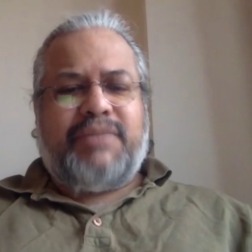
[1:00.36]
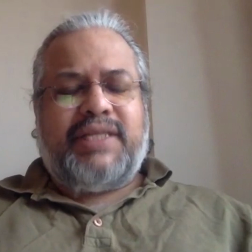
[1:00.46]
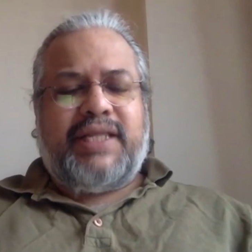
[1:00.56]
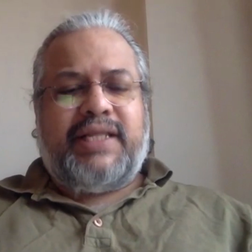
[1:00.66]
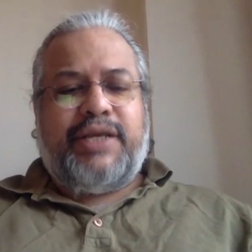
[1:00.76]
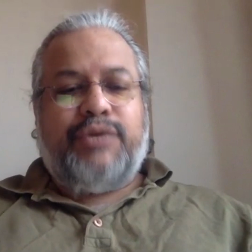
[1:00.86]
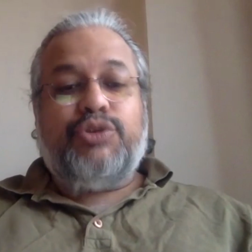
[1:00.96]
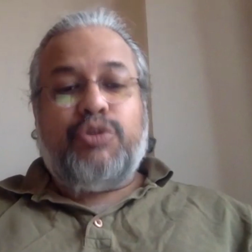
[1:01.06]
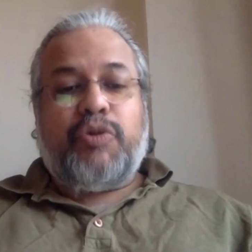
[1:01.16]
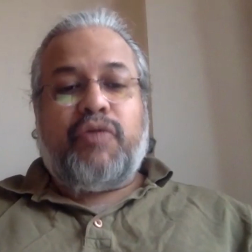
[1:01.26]
that they used to
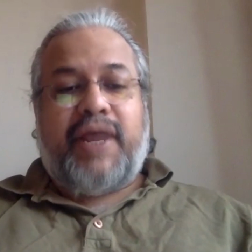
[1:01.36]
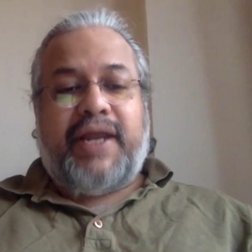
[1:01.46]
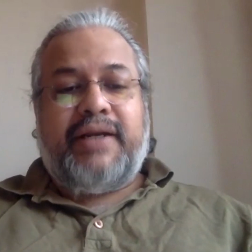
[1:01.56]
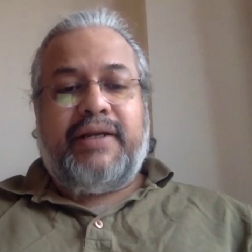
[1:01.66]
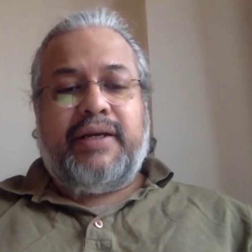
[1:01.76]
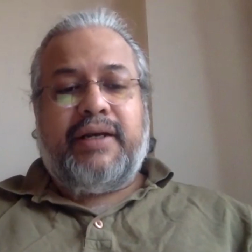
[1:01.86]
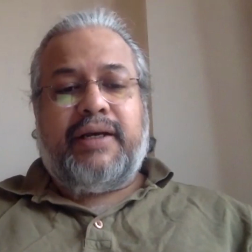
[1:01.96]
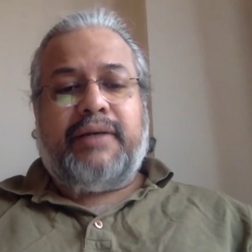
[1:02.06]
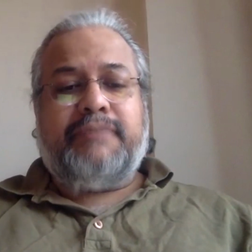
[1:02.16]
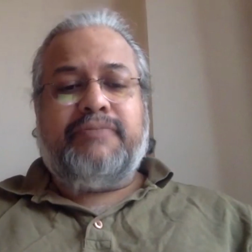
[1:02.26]
provide
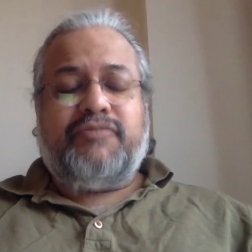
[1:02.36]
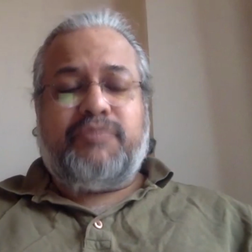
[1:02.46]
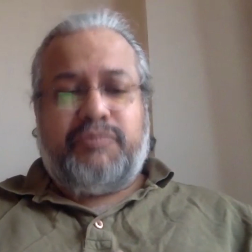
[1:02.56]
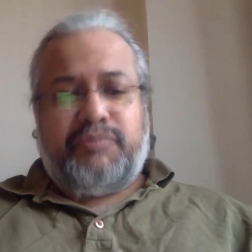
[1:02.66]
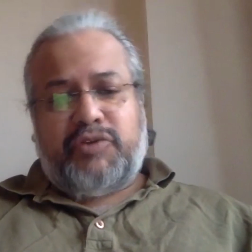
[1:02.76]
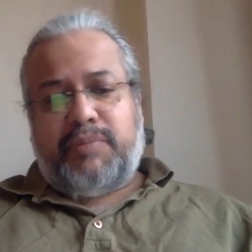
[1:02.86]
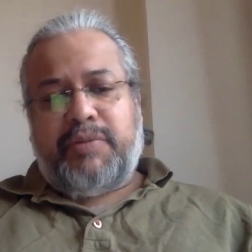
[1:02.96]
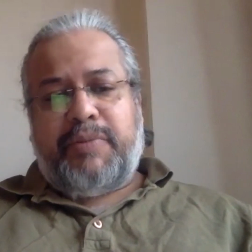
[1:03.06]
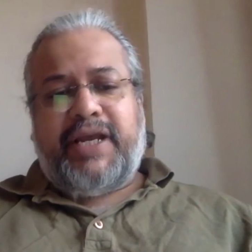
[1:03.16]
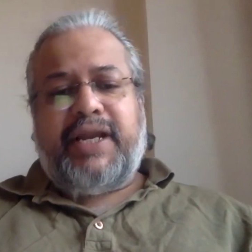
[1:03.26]
um, from the
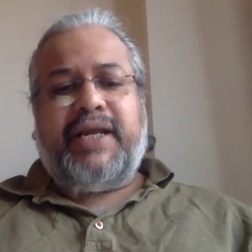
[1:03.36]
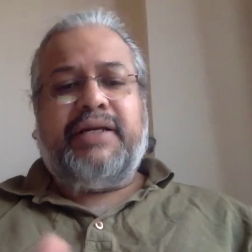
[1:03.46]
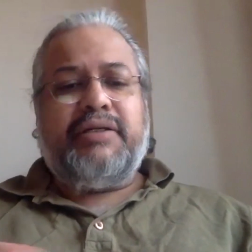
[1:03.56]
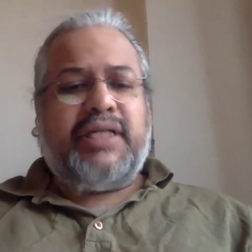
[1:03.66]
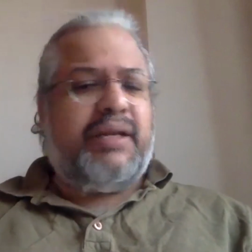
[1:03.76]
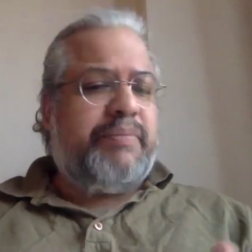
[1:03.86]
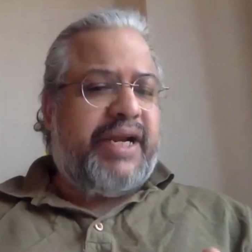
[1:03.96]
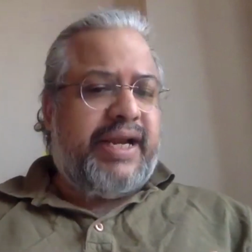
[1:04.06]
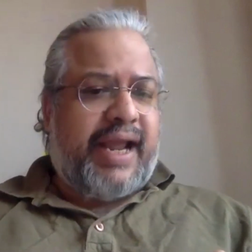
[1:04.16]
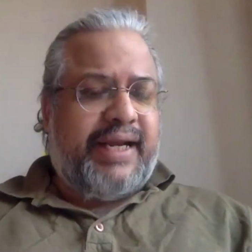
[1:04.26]
beginning till
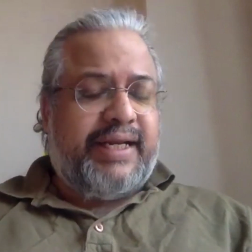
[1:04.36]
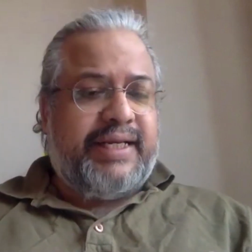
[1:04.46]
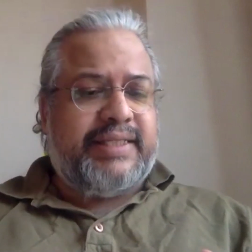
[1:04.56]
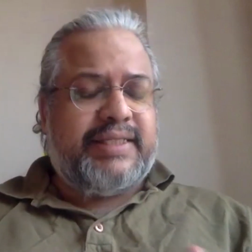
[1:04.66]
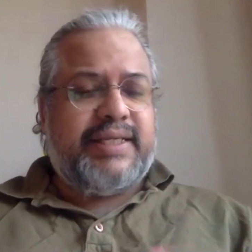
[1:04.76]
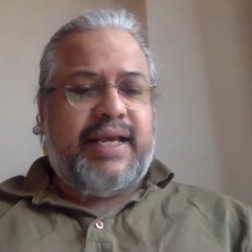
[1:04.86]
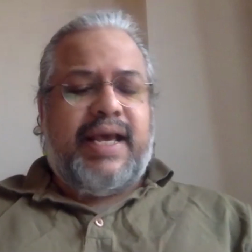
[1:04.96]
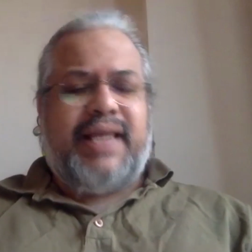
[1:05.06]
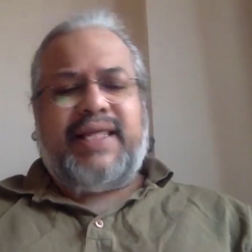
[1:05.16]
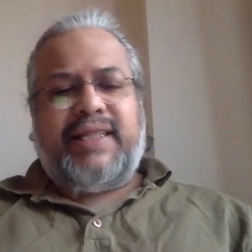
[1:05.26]
mid nineties,
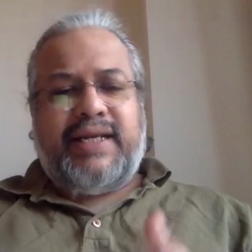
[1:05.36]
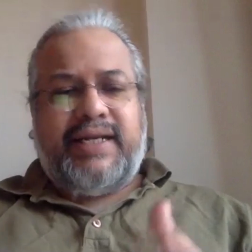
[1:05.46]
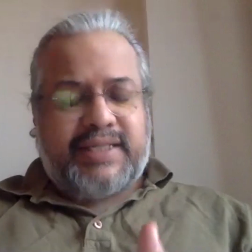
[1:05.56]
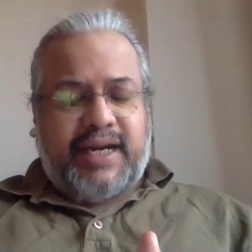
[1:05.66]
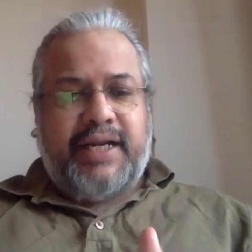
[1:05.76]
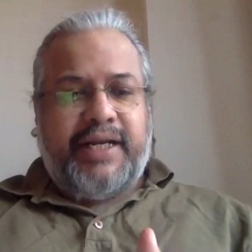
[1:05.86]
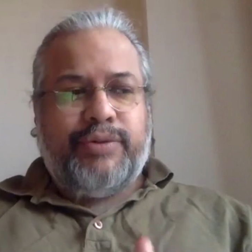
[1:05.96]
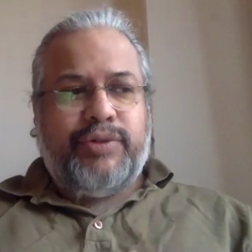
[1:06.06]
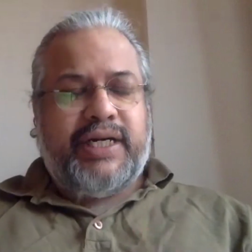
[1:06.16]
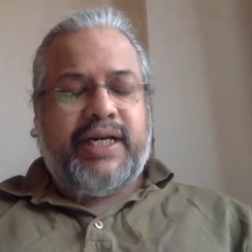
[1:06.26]
and then they
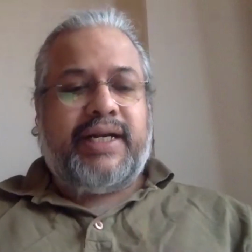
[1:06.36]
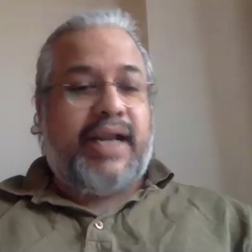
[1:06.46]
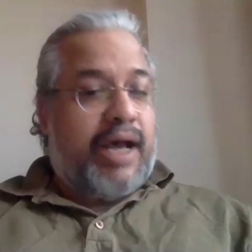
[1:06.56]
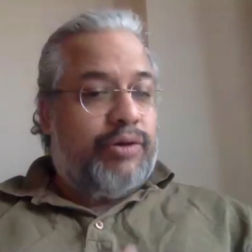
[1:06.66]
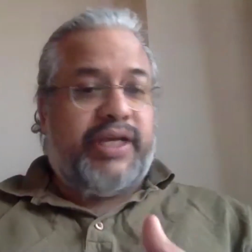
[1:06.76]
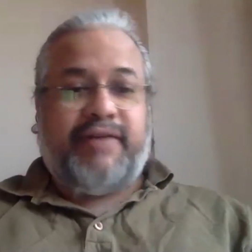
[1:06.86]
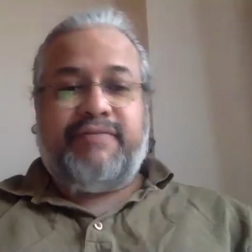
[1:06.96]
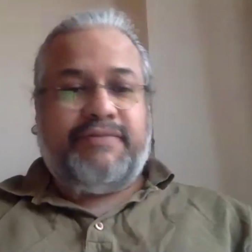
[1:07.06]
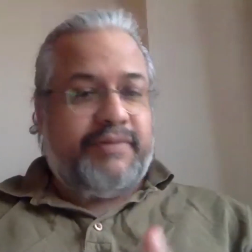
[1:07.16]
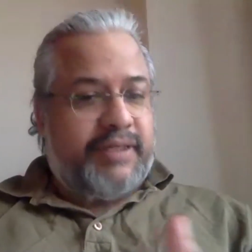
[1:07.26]
discontinued it, and now they have
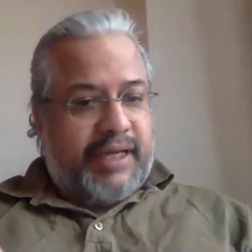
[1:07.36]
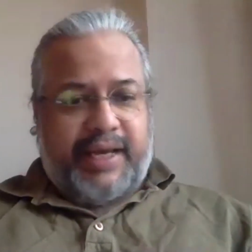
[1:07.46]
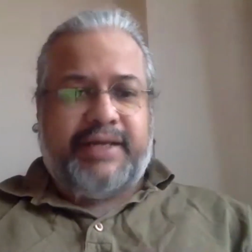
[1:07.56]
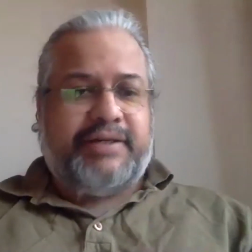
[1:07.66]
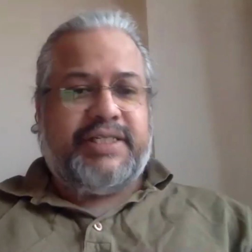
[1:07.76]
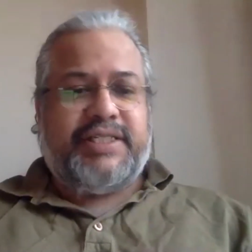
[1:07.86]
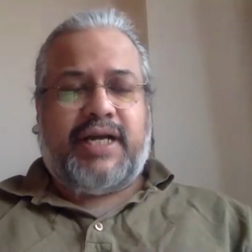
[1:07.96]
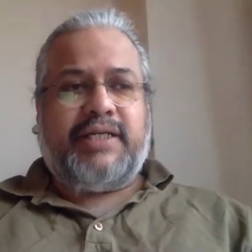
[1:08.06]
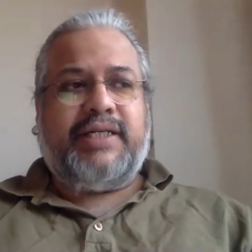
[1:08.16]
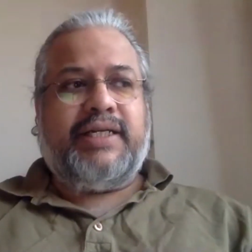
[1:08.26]
again
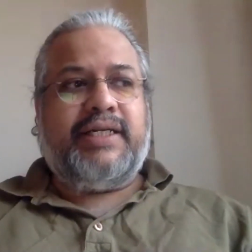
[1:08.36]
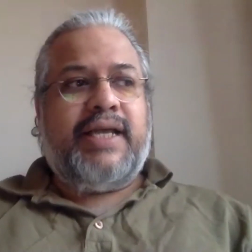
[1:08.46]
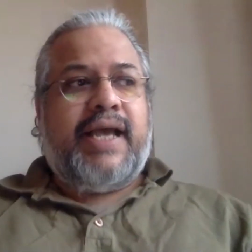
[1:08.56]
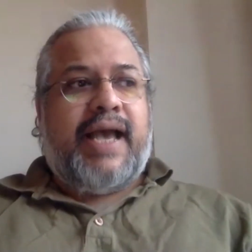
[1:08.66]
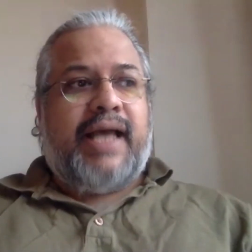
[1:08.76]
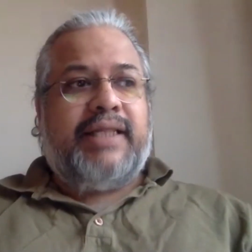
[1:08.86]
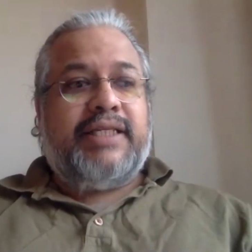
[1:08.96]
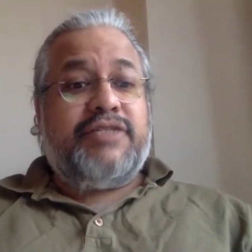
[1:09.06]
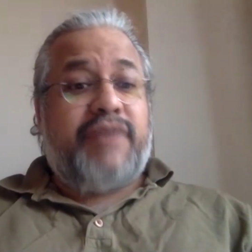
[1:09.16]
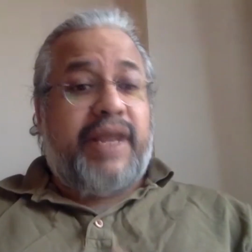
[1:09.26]
restarted it. And this
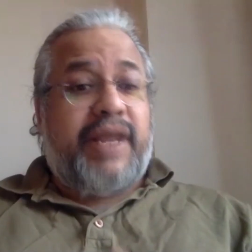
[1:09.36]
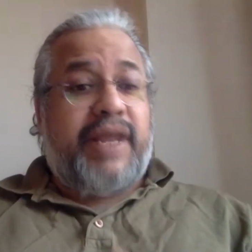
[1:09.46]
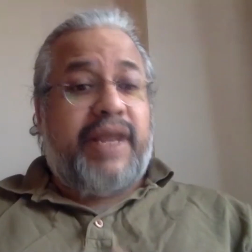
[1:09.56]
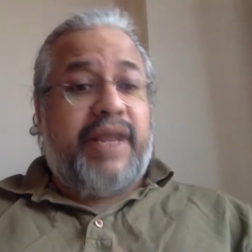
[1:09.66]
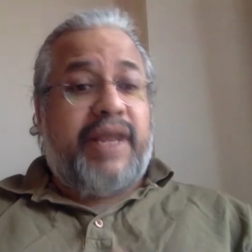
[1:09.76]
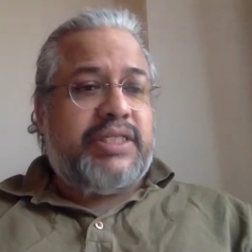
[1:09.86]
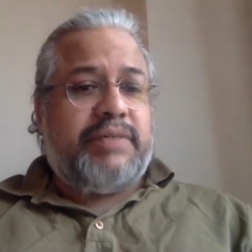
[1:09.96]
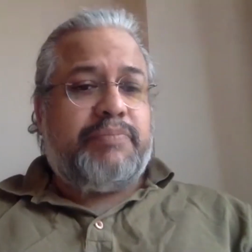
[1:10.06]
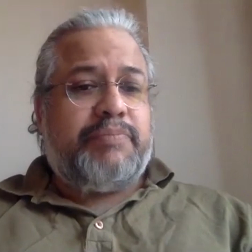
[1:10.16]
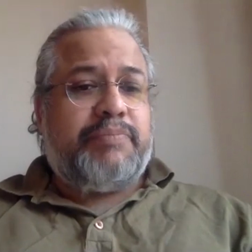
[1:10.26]
is very important
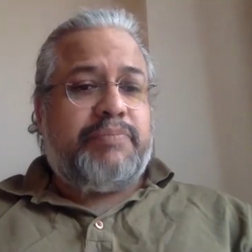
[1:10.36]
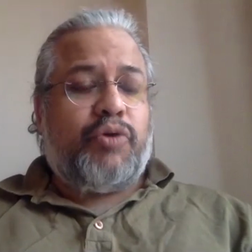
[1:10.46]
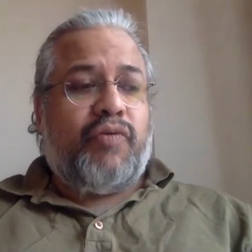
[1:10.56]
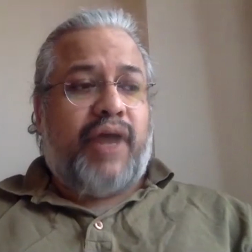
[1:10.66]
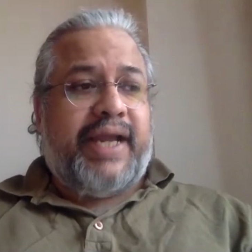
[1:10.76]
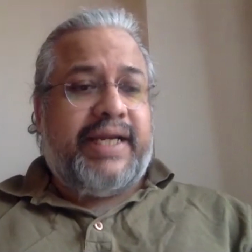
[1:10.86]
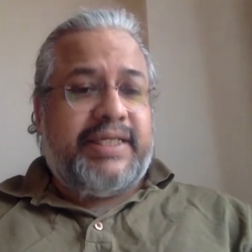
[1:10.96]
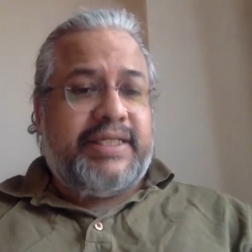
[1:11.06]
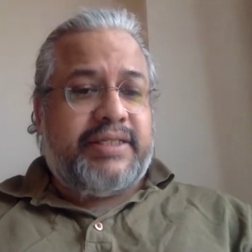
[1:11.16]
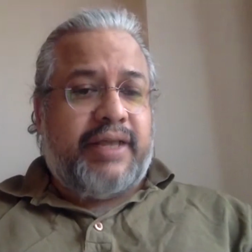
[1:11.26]
because it
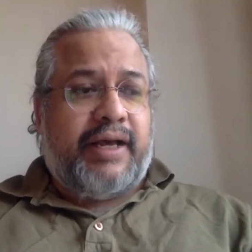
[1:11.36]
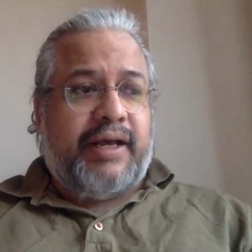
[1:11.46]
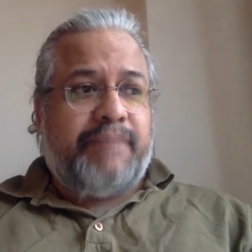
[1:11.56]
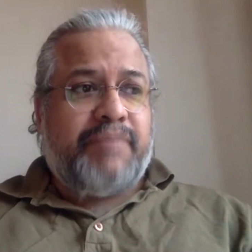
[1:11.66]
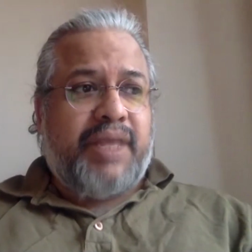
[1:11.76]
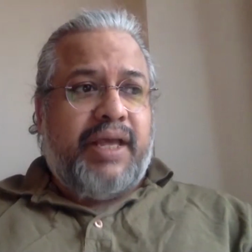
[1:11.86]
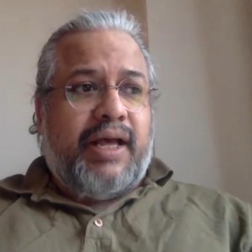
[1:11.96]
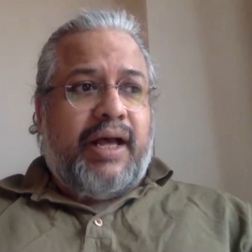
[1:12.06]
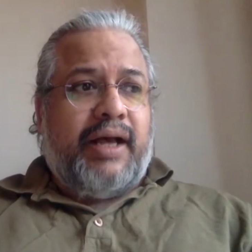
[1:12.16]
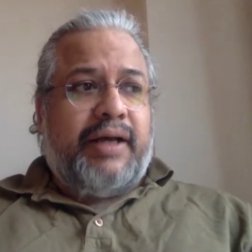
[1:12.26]
provides um,
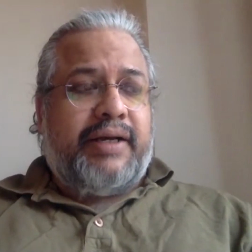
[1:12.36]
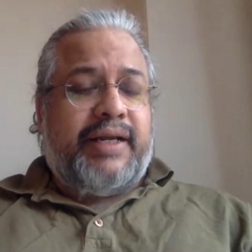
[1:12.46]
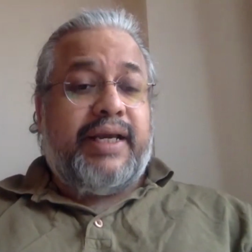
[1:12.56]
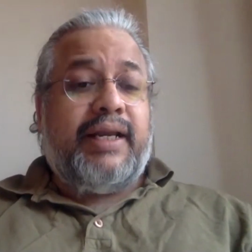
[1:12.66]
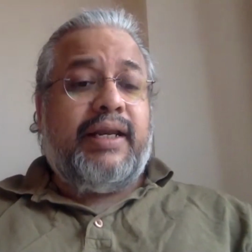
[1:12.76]
a real